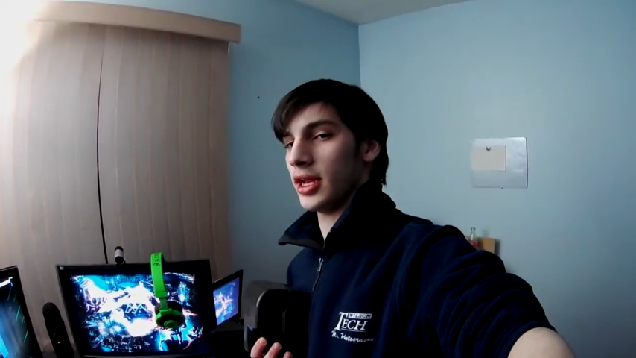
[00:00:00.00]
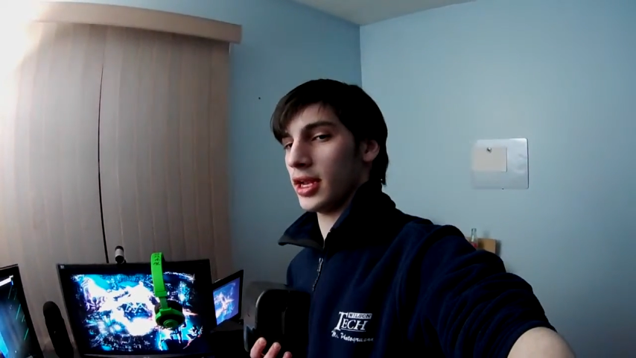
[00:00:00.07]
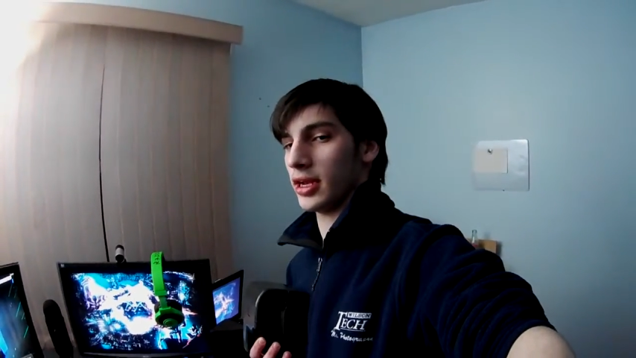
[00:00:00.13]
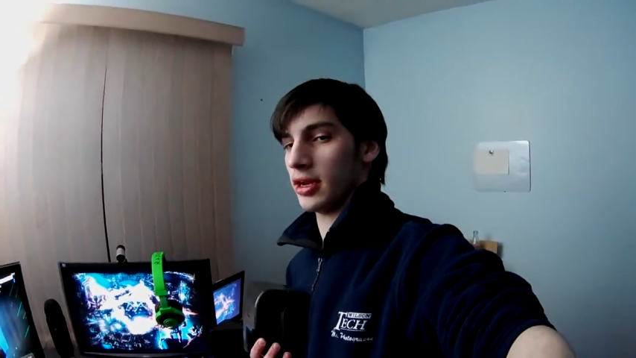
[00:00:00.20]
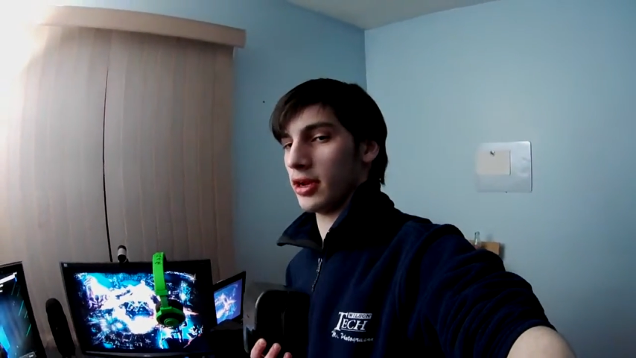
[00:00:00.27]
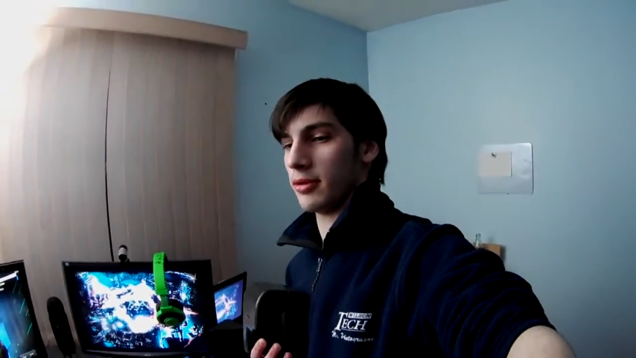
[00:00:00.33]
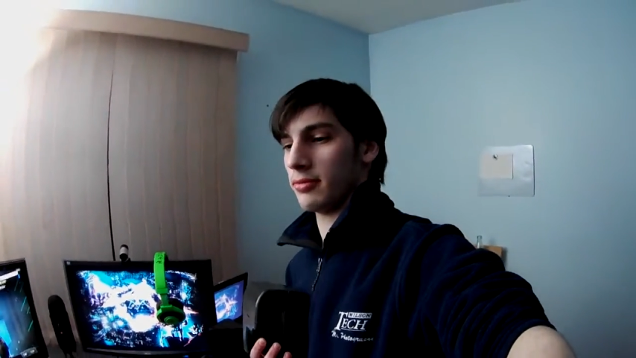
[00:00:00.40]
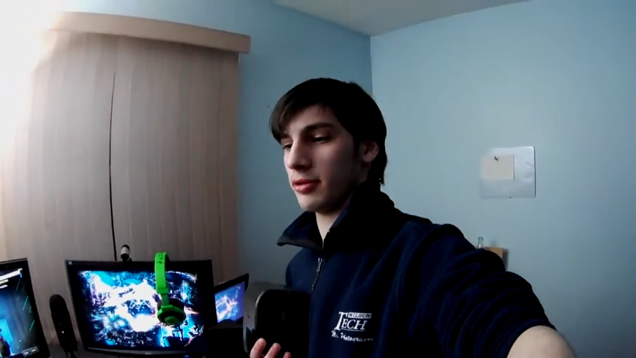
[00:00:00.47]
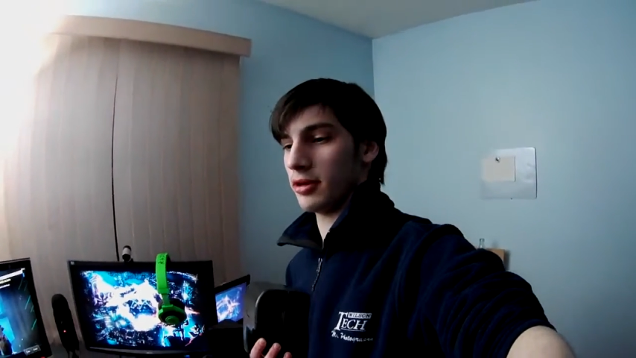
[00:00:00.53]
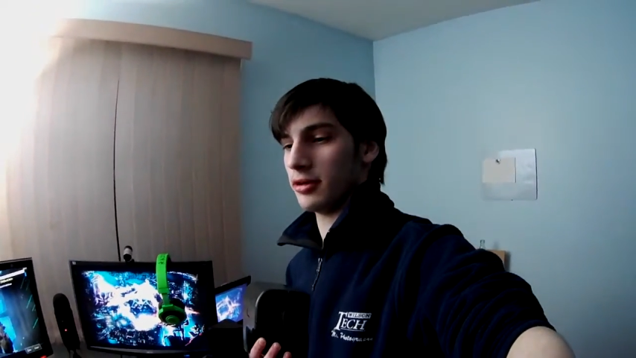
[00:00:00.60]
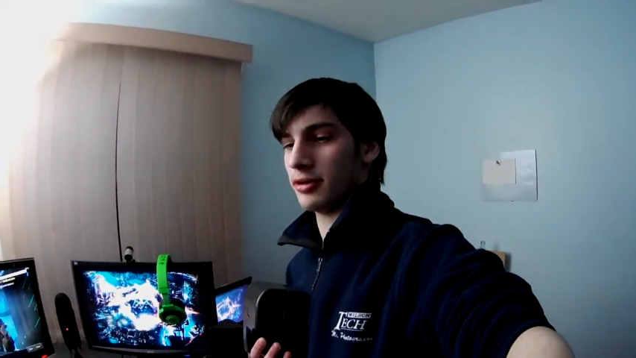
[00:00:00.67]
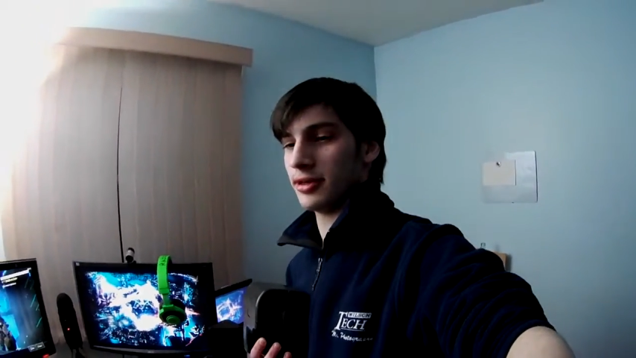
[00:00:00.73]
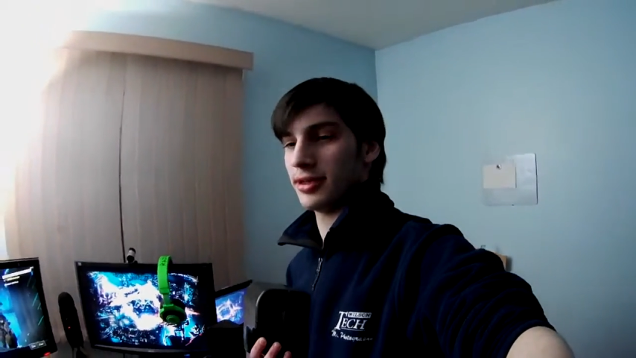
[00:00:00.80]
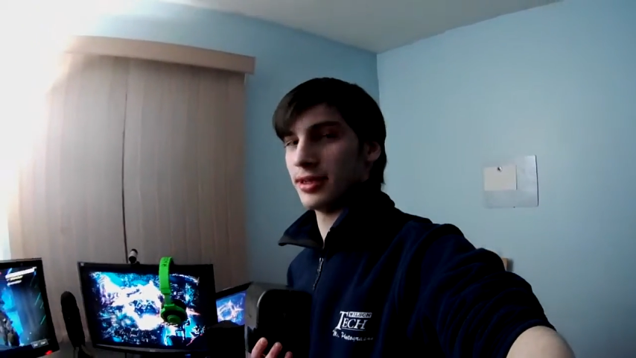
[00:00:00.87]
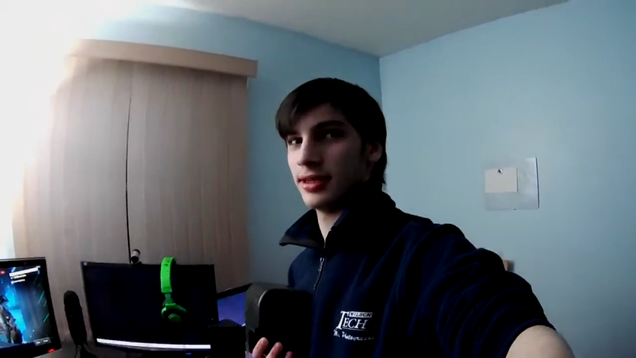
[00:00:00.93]
I don't know, bro.
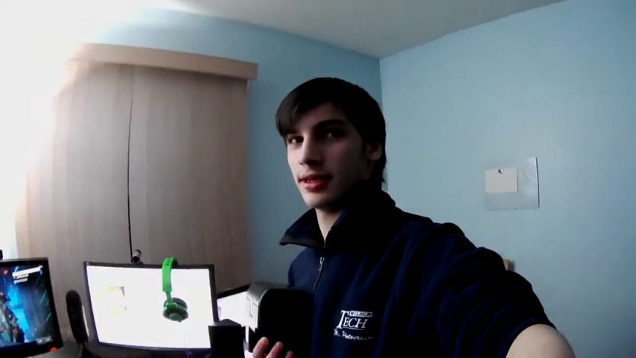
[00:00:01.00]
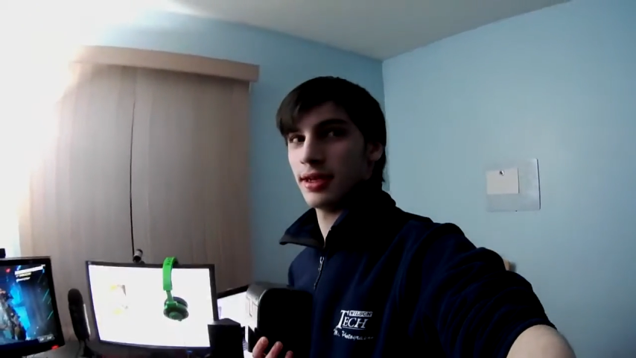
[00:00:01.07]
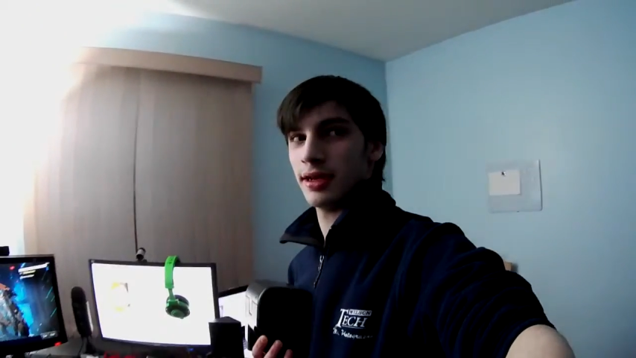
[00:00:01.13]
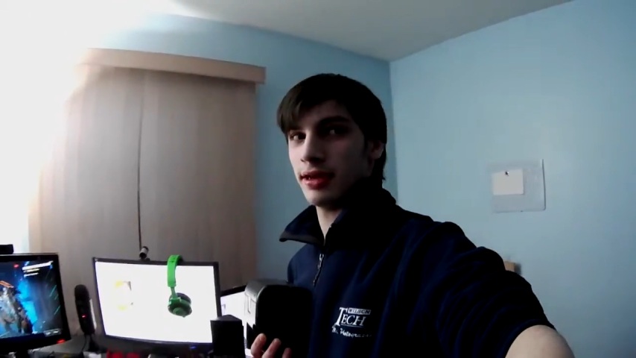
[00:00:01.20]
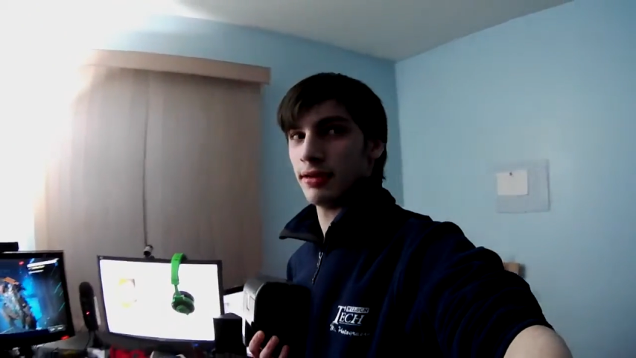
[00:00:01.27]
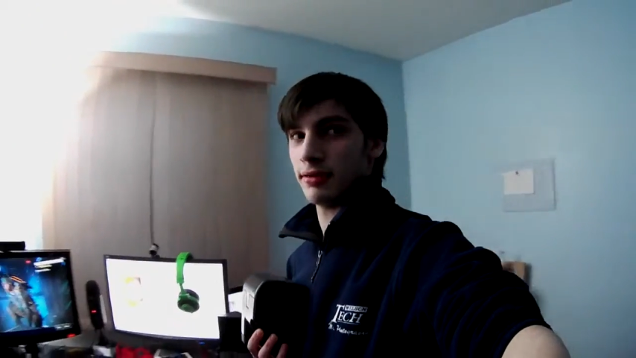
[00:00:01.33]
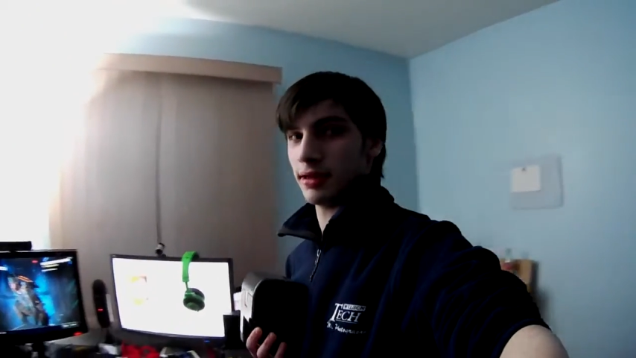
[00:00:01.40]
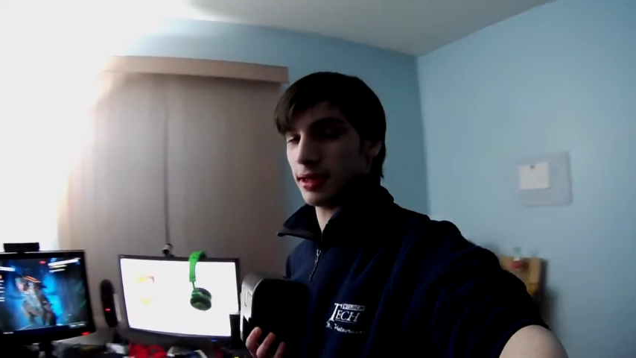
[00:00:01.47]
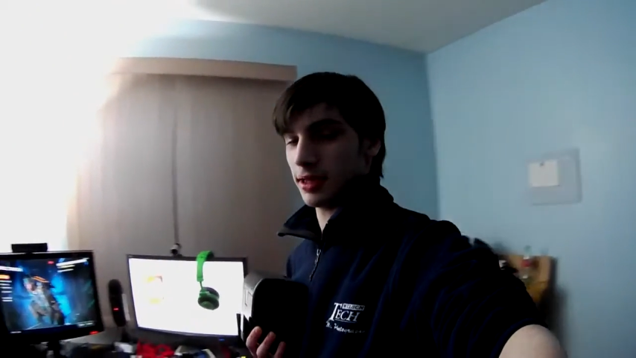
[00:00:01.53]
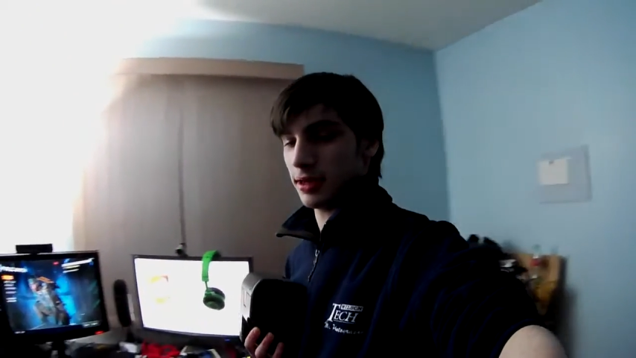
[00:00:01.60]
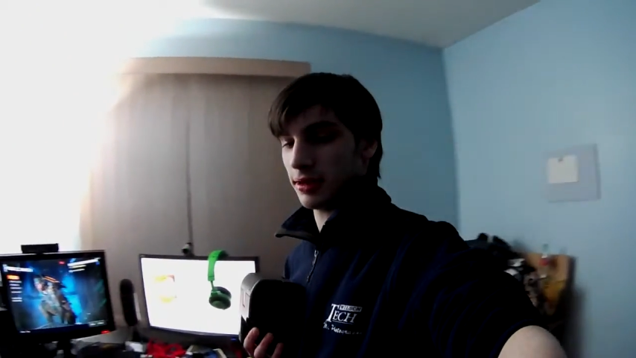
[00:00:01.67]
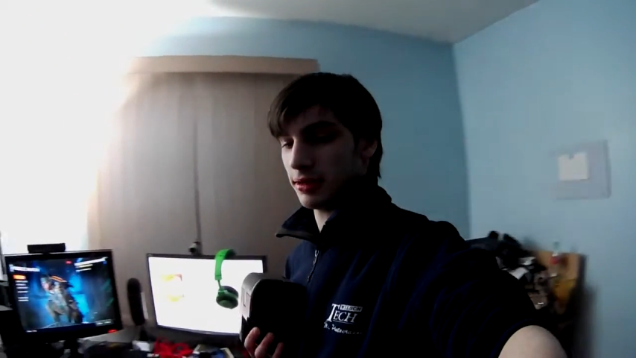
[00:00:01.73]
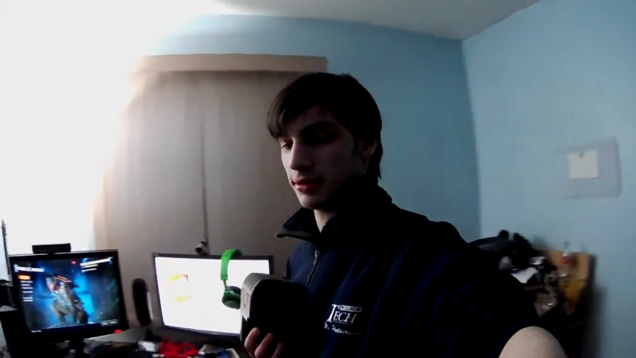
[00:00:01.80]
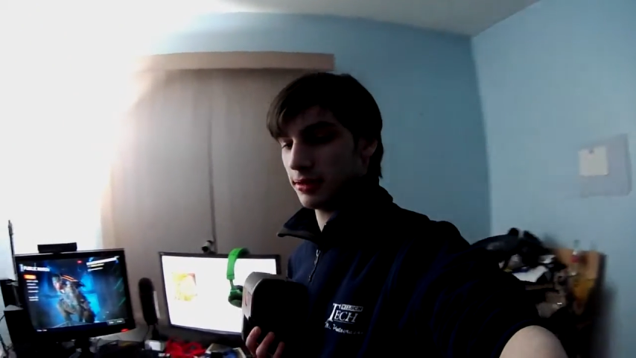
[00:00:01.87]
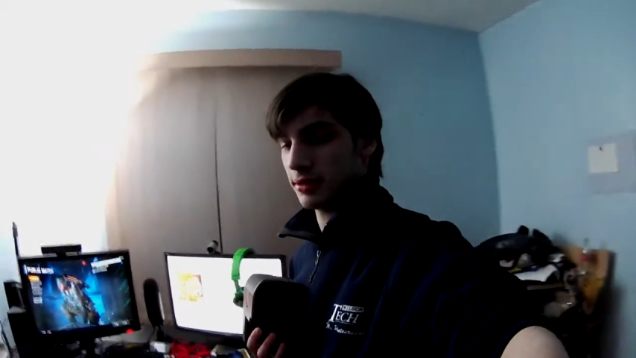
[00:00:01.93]
I don't really know.